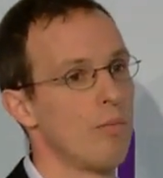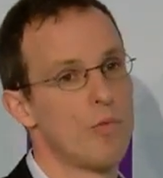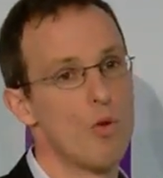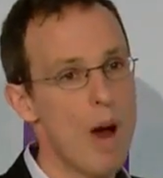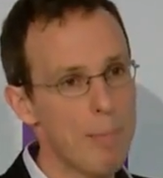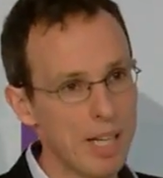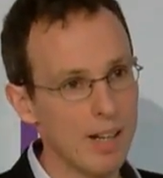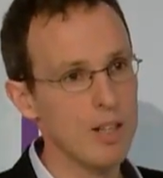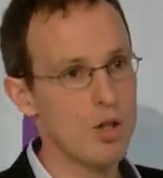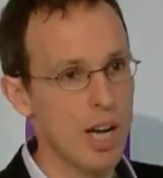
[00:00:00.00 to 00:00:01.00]
the
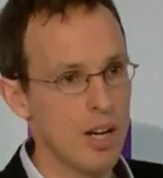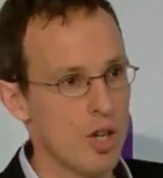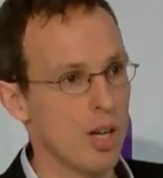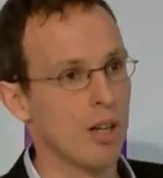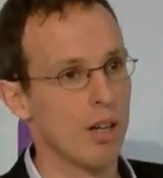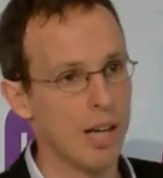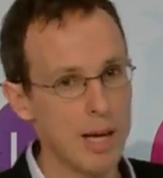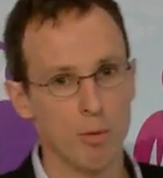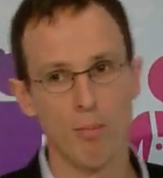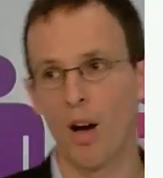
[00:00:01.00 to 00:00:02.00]
rapidly changing
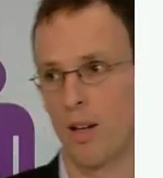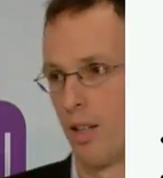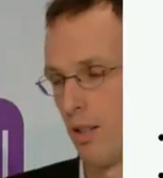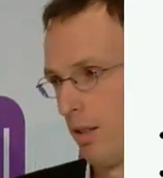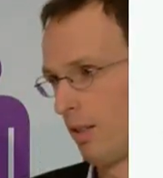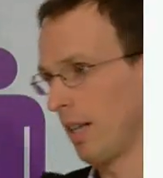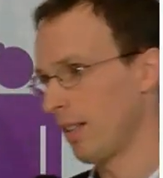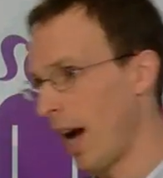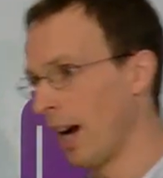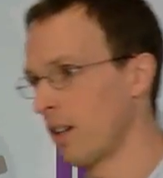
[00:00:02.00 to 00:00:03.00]
labor market
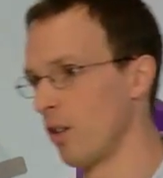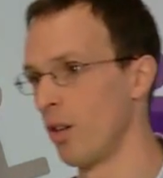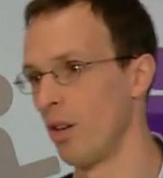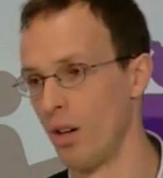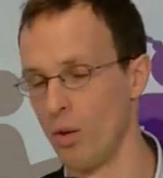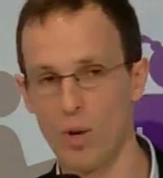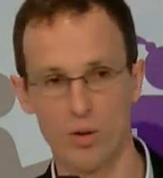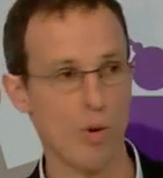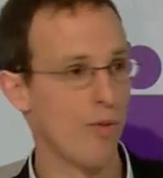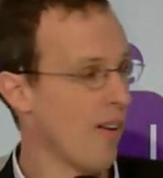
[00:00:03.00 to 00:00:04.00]
that Anke was
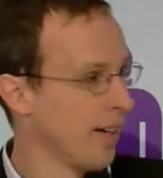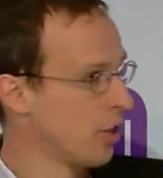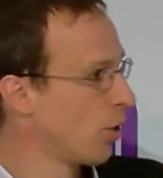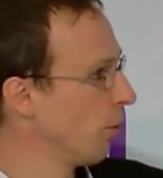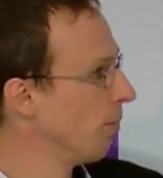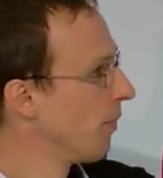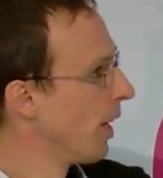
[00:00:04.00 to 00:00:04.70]
referring to.